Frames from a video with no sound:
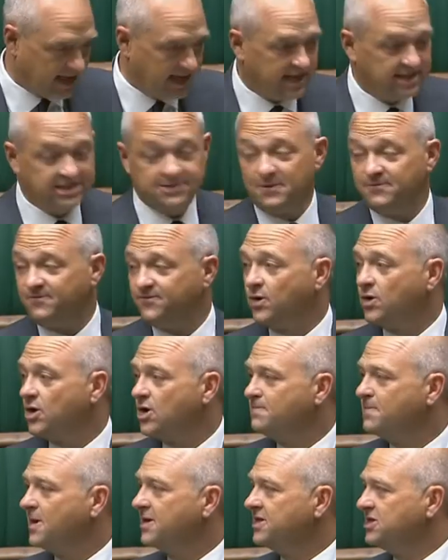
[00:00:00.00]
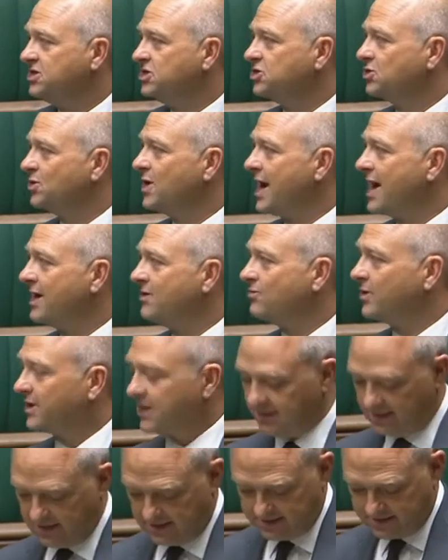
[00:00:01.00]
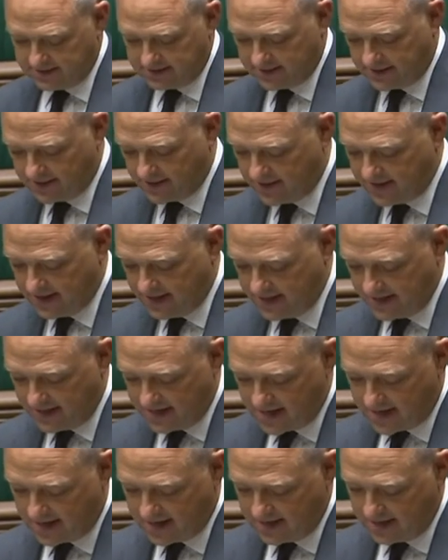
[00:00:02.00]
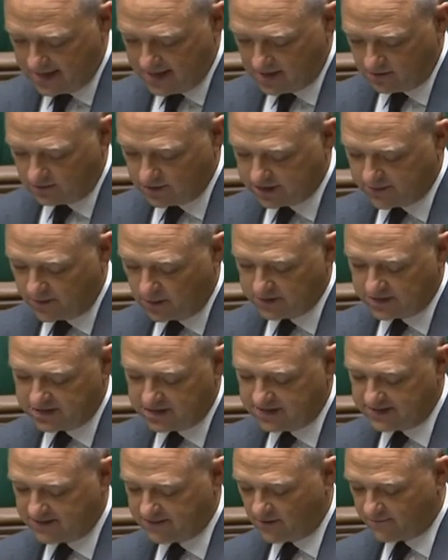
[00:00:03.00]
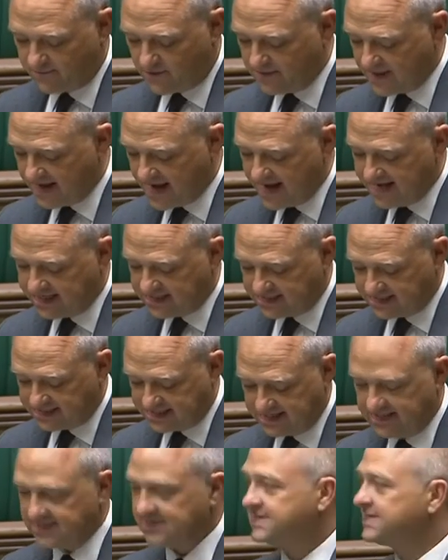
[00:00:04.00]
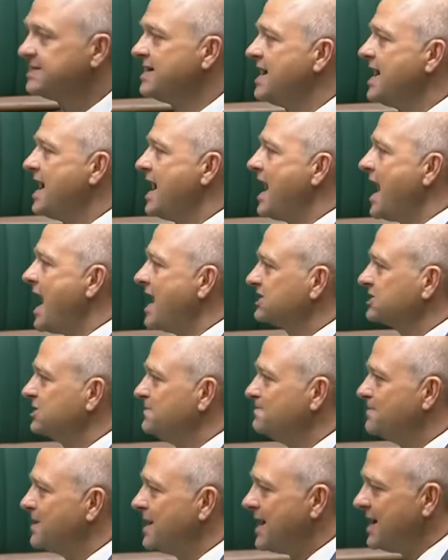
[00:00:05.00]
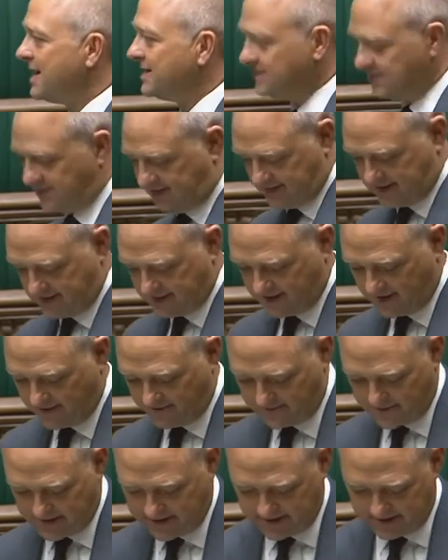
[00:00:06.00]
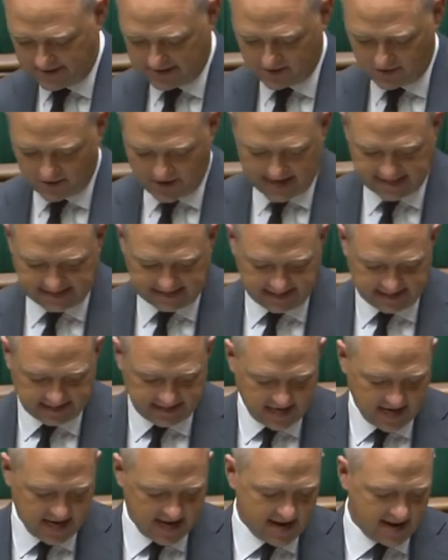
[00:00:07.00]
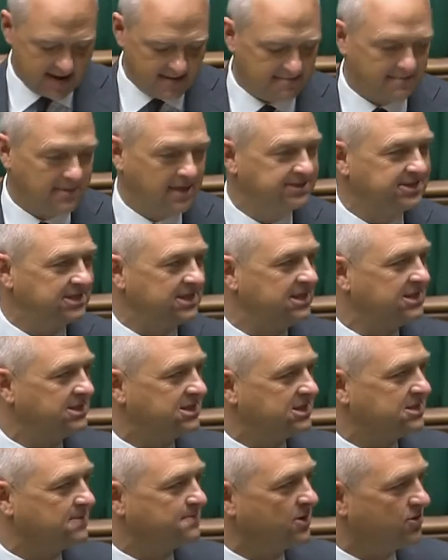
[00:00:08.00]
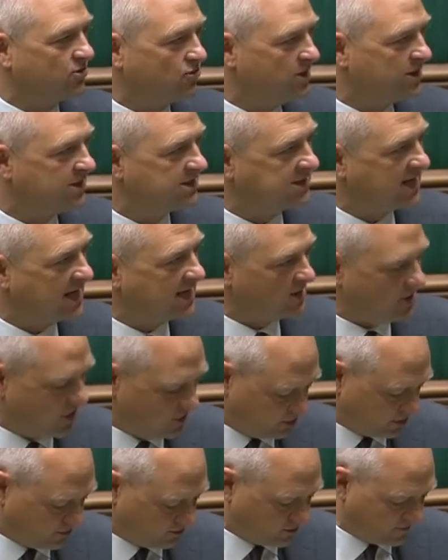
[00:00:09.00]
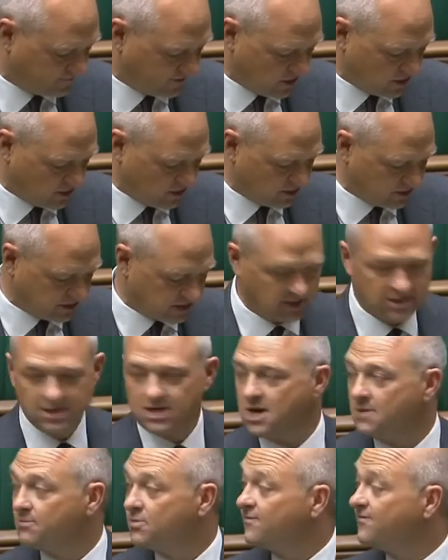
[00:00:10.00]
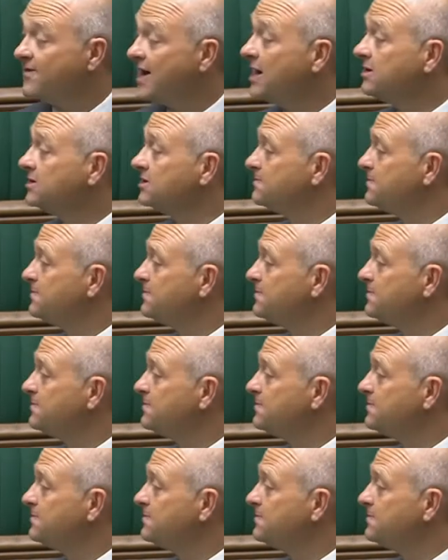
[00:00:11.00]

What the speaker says: It's been followed by the usual hand-wringing. The responses from the agencies, action plans have been created, multidisciplinary stakeholder reviews, profound